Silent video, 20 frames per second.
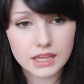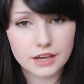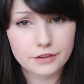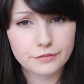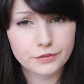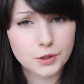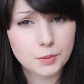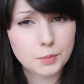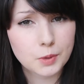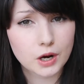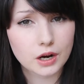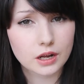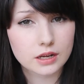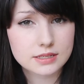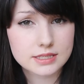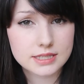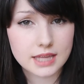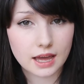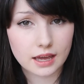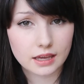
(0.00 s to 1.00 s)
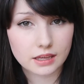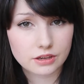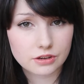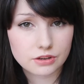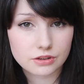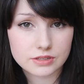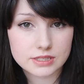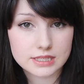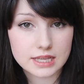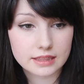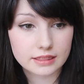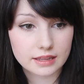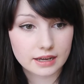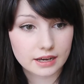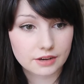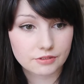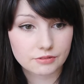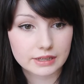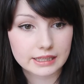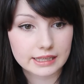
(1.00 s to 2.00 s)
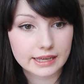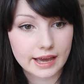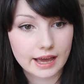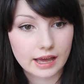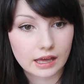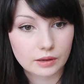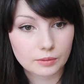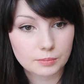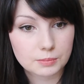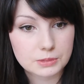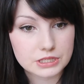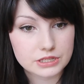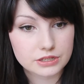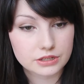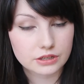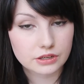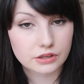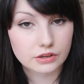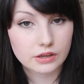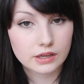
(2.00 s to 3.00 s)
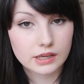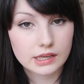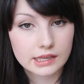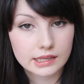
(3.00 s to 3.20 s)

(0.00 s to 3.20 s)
a few products that I use that really help to